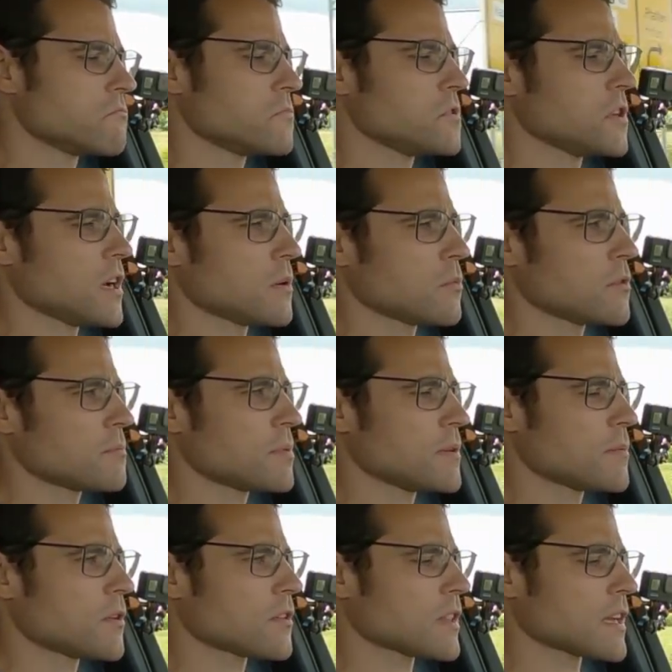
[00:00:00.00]
would be
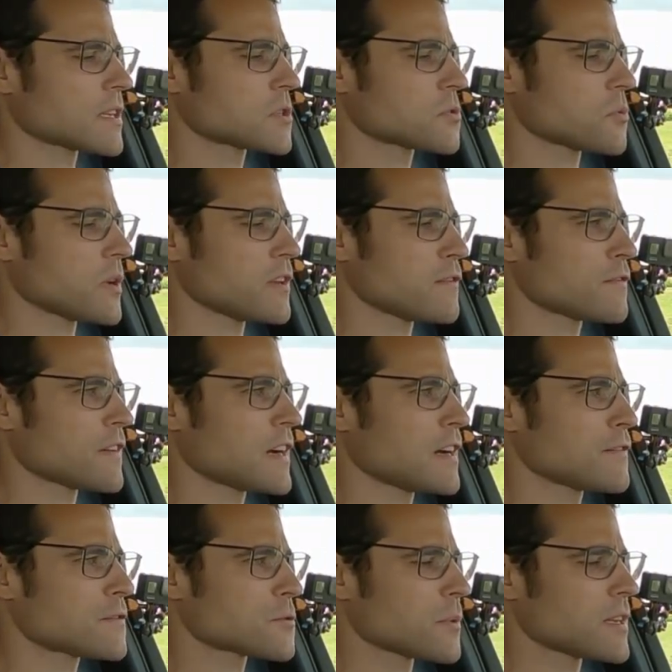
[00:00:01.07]
about like
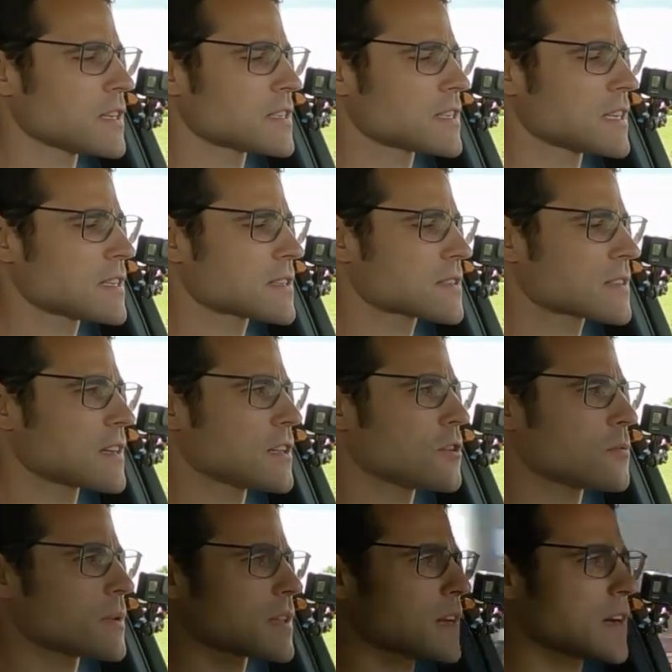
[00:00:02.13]
25-26
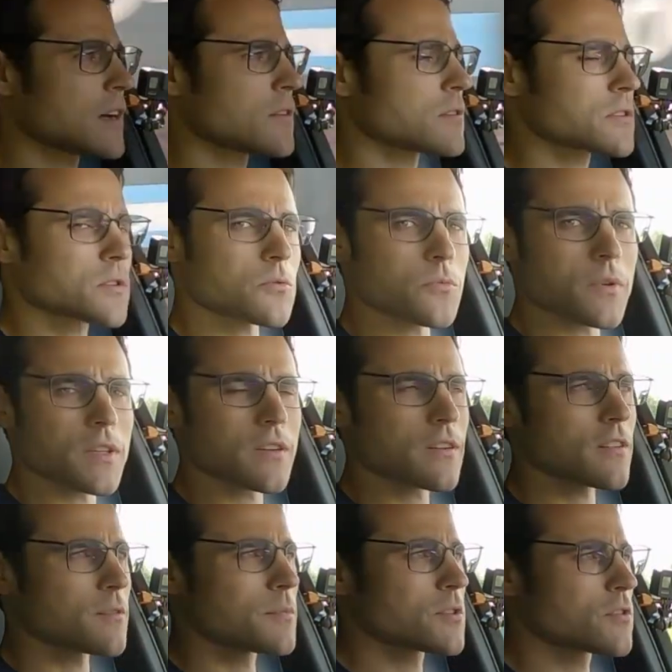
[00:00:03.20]
kilowatt hours on 100
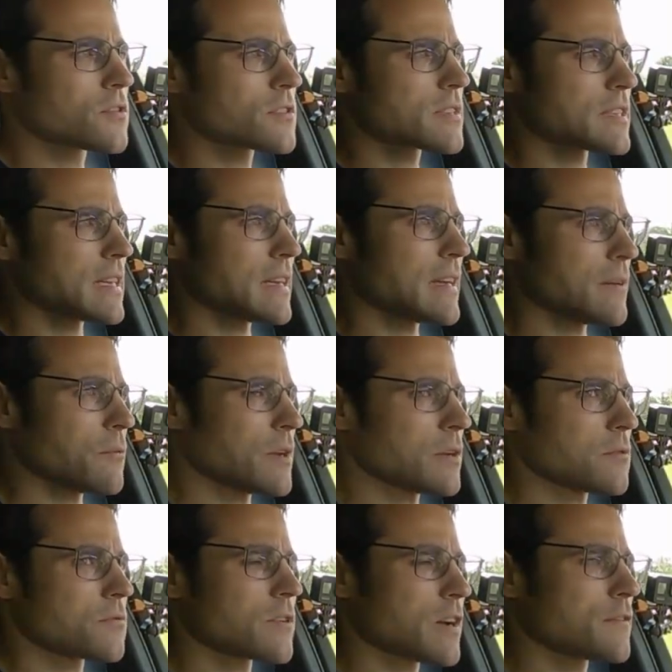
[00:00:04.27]
kilometers when
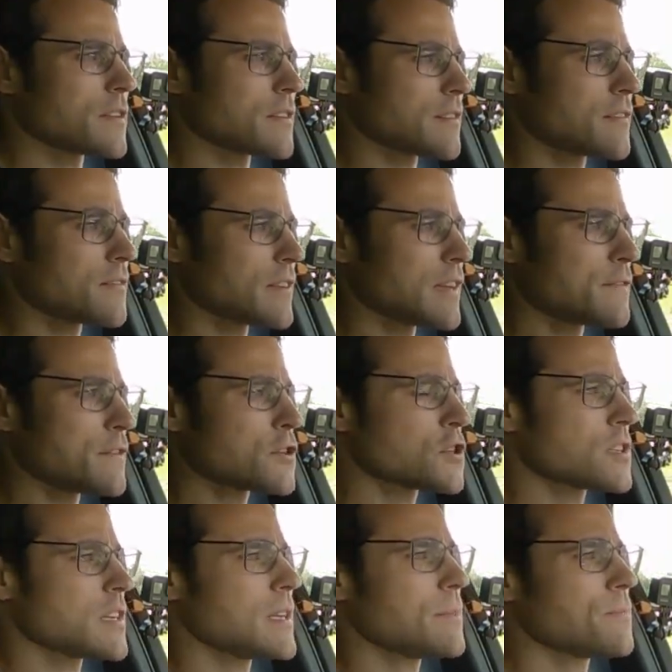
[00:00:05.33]
you drive it
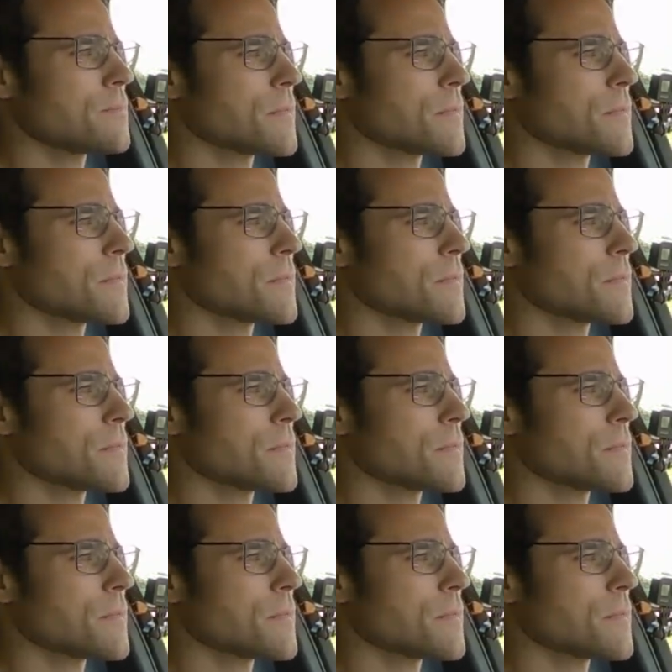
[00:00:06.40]
efficiently.